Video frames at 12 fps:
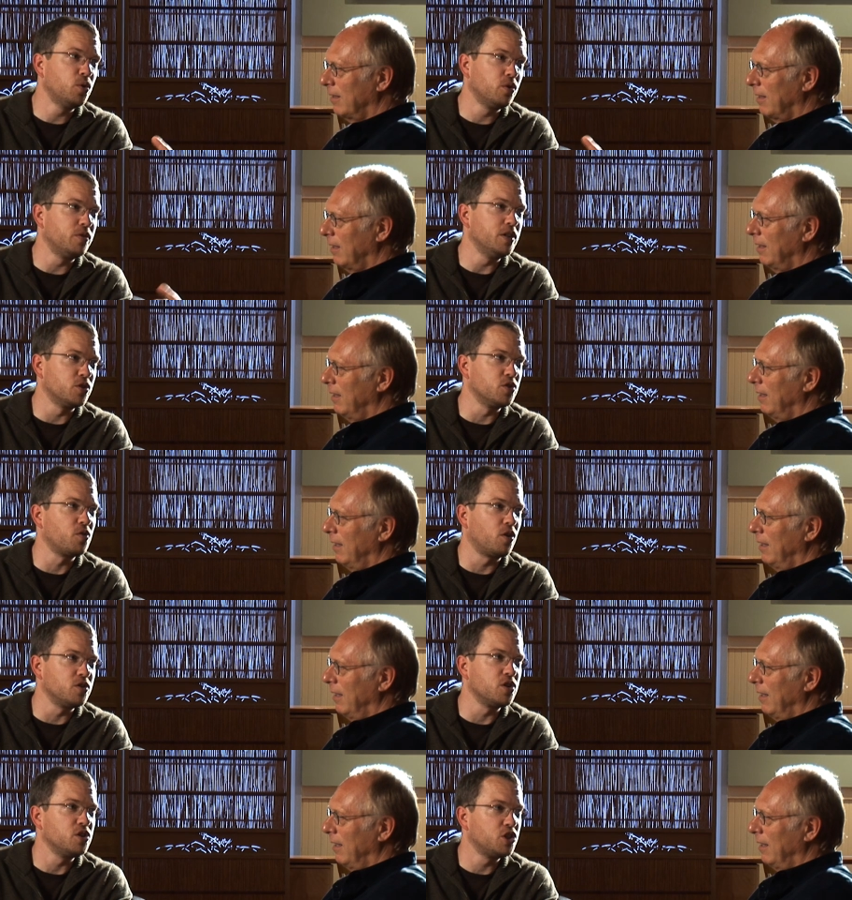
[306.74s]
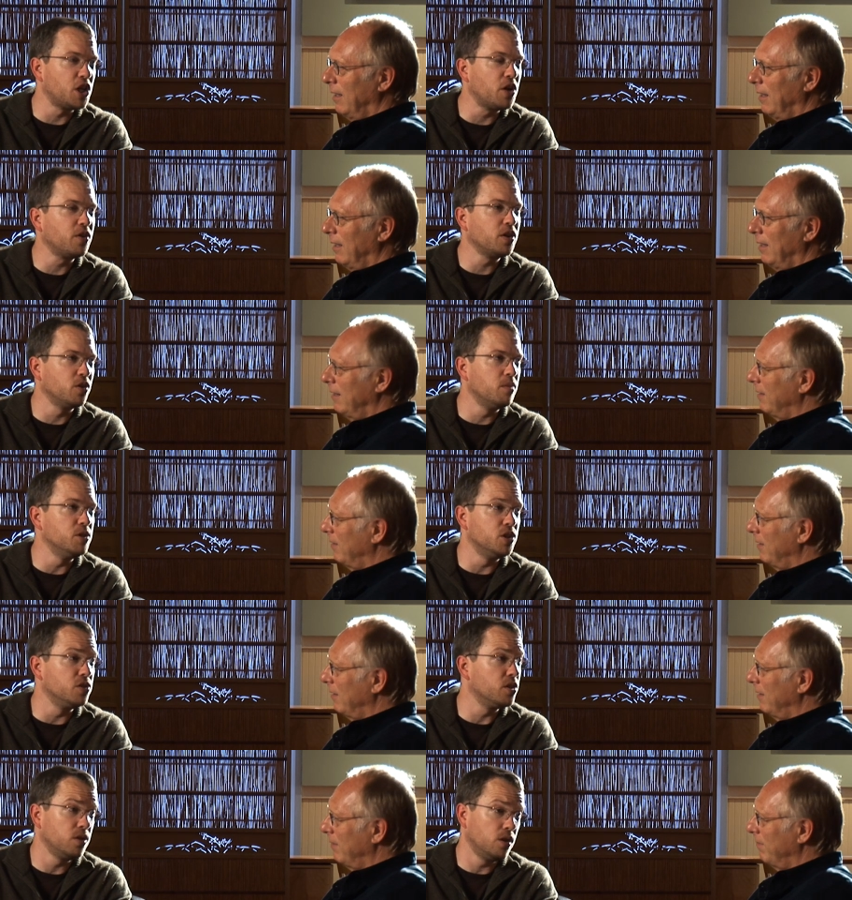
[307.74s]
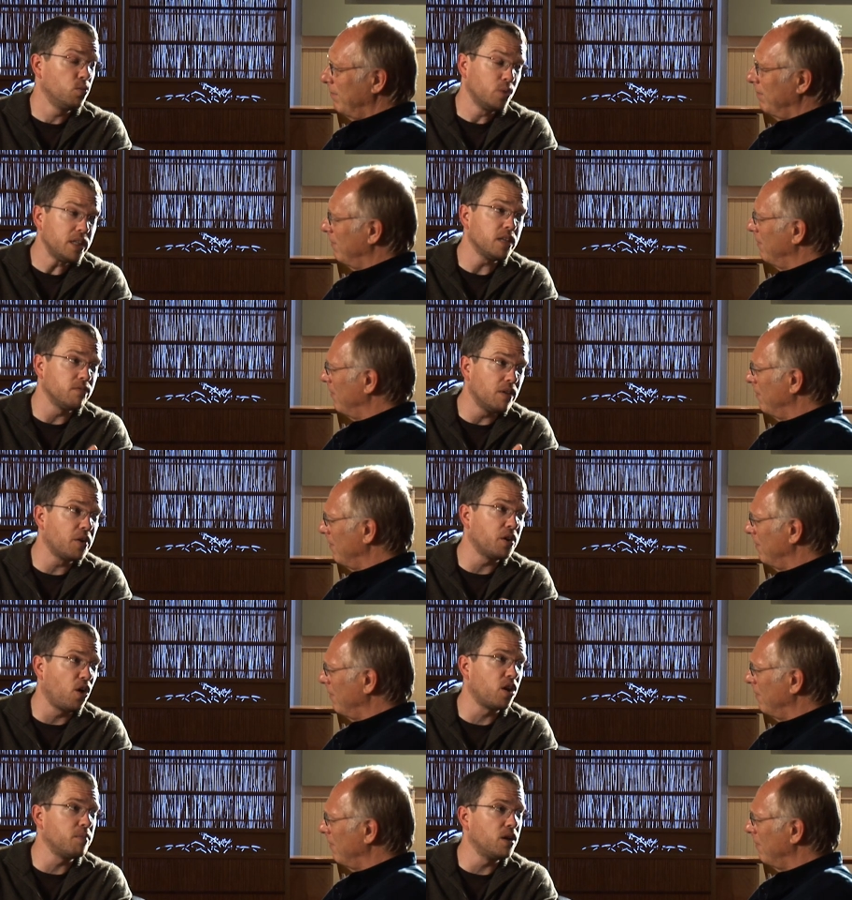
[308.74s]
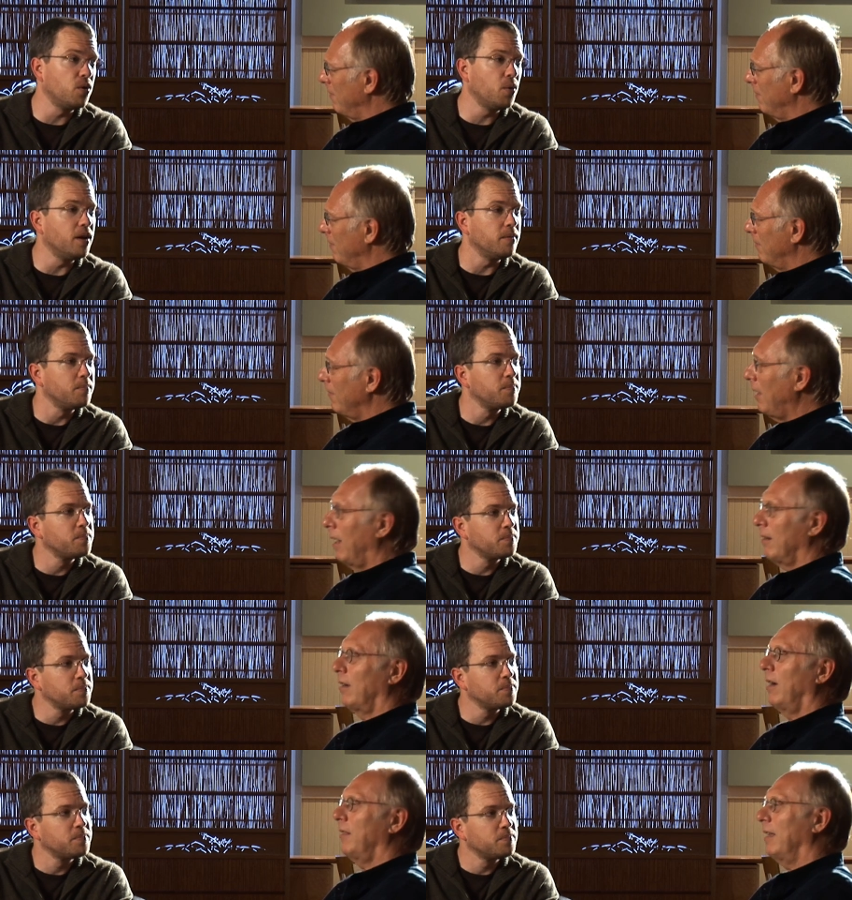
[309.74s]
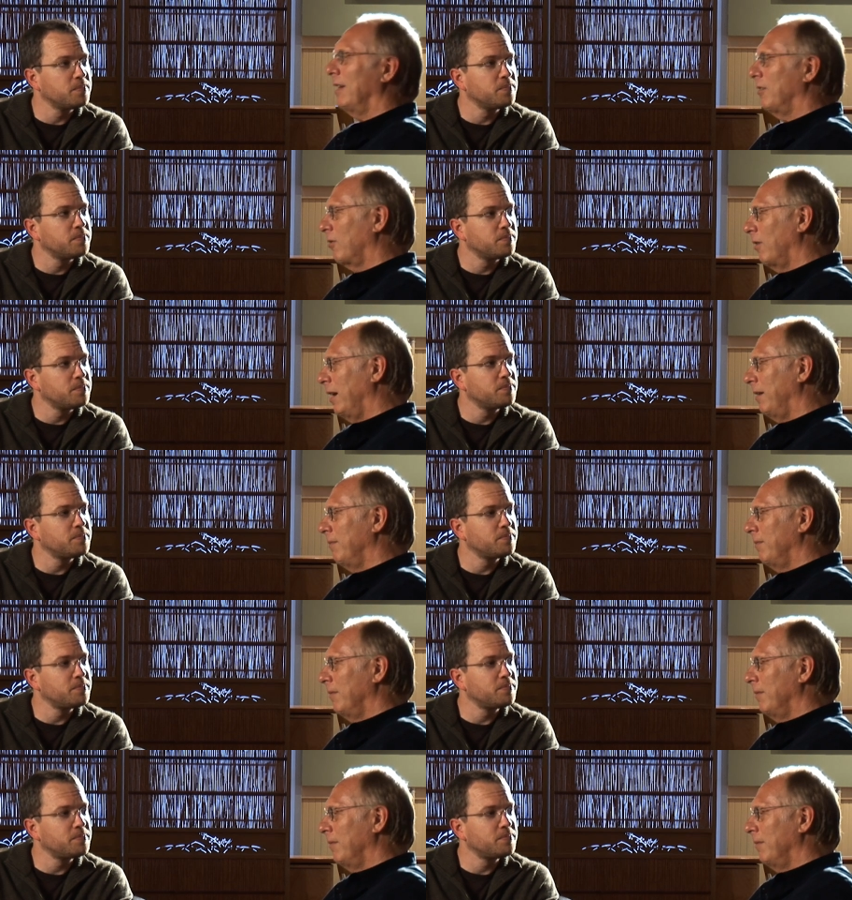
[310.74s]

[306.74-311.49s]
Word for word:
Speaker 1: cool feature as far as sharing your images in a, a, really very automated way.
Speaker 2: Yeah, I think it's great.